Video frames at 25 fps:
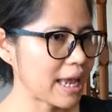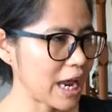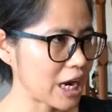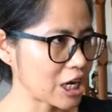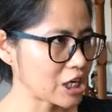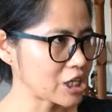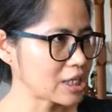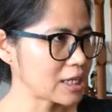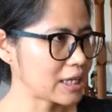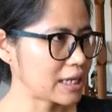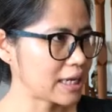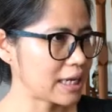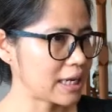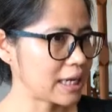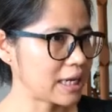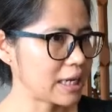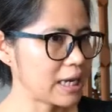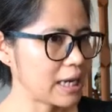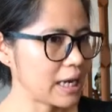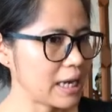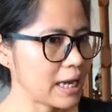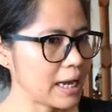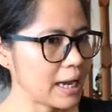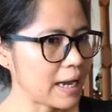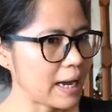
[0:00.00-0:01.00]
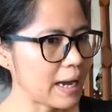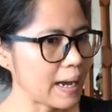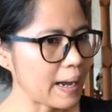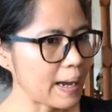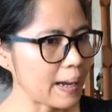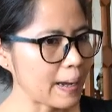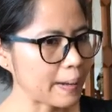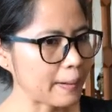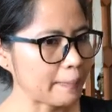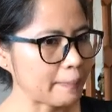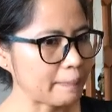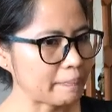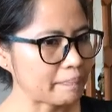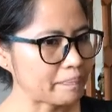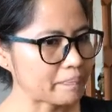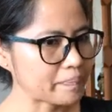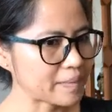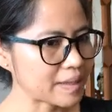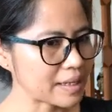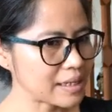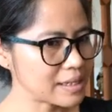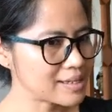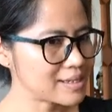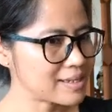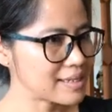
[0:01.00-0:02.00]
actually um,
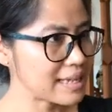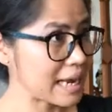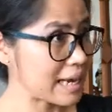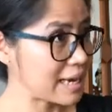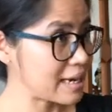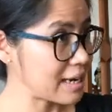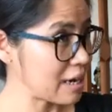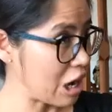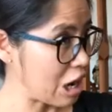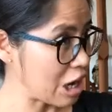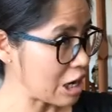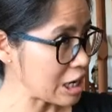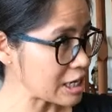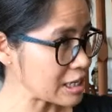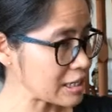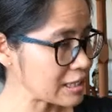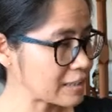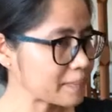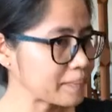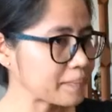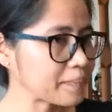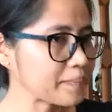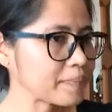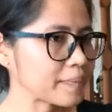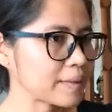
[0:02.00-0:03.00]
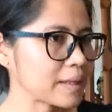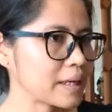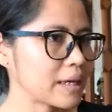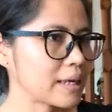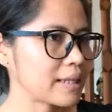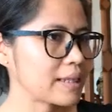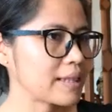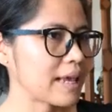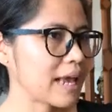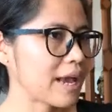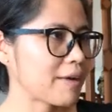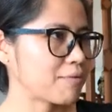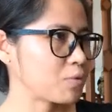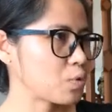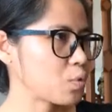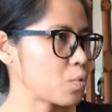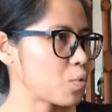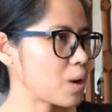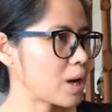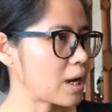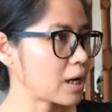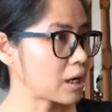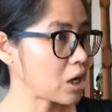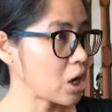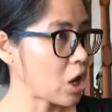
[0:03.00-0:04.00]
standard they have to
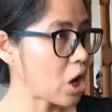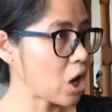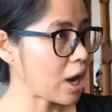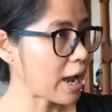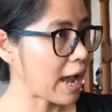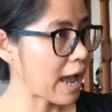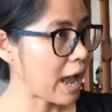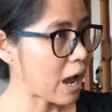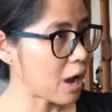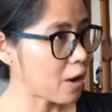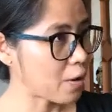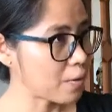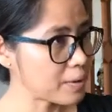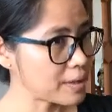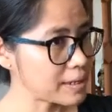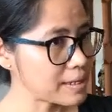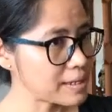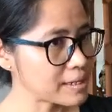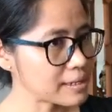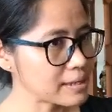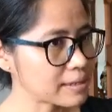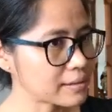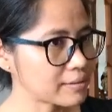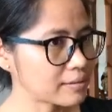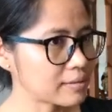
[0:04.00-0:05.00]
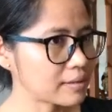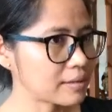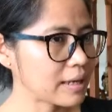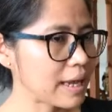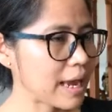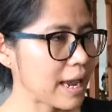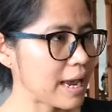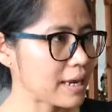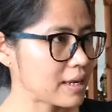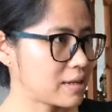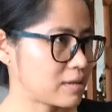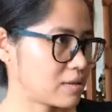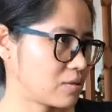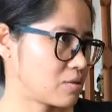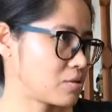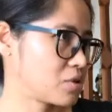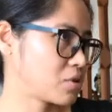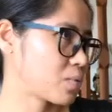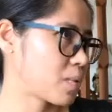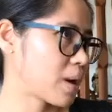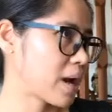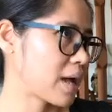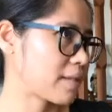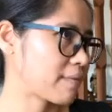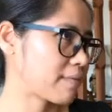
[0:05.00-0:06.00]
work long hours 8 to
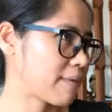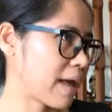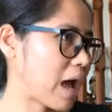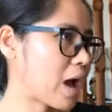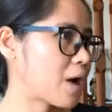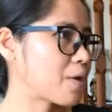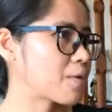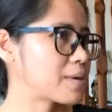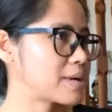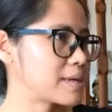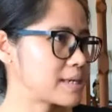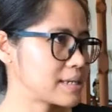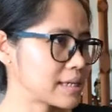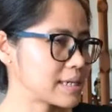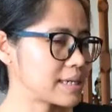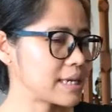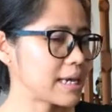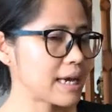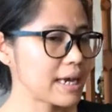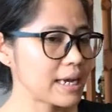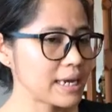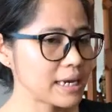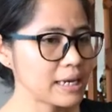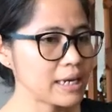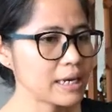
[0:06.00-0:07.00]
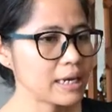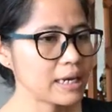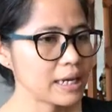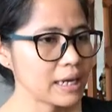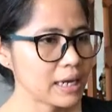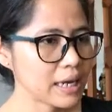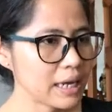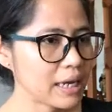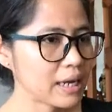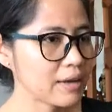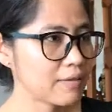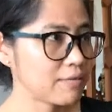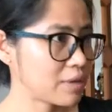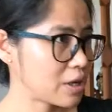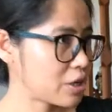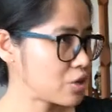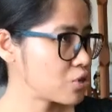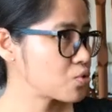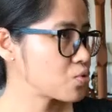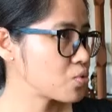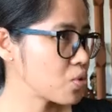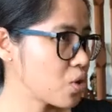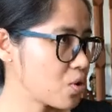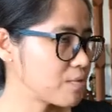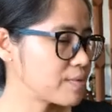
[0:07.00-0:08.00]
12 hours a day if they
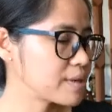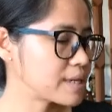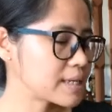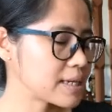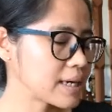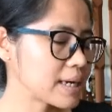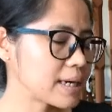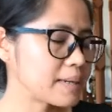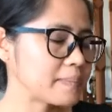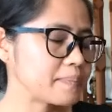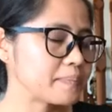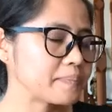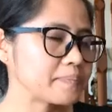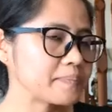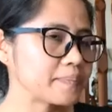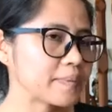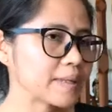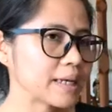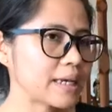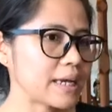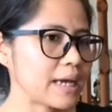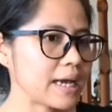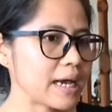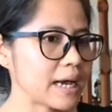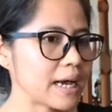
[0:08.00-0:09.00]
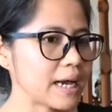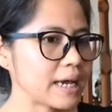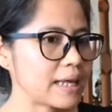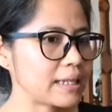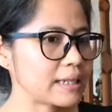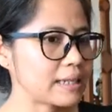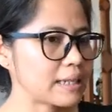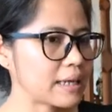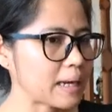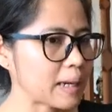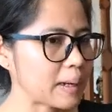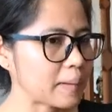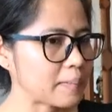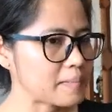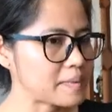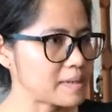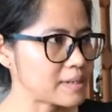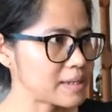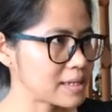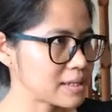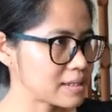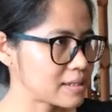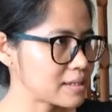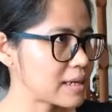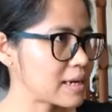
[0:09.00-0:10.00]
do overtime and um,
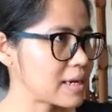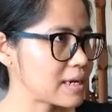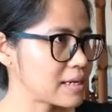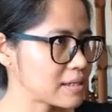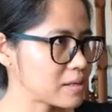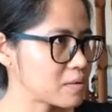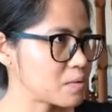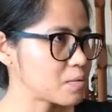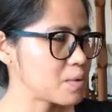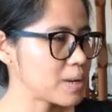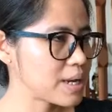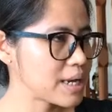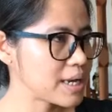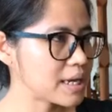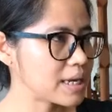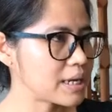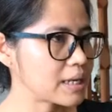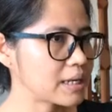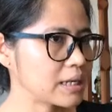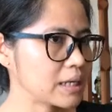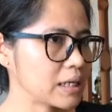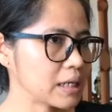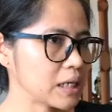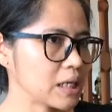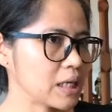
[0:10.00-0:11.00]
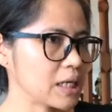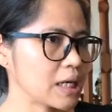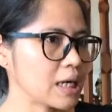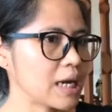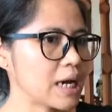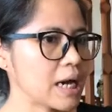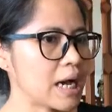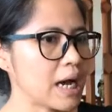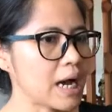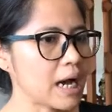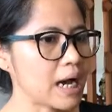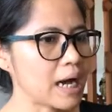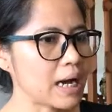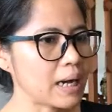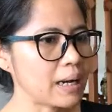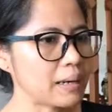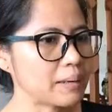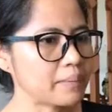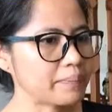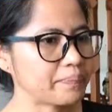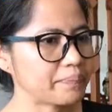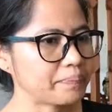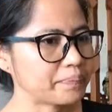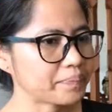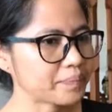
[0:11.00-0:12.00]
six days a week
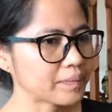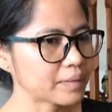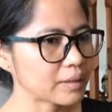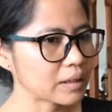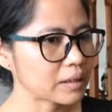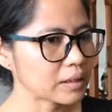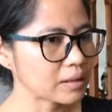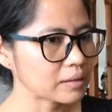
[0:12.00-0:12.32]
um,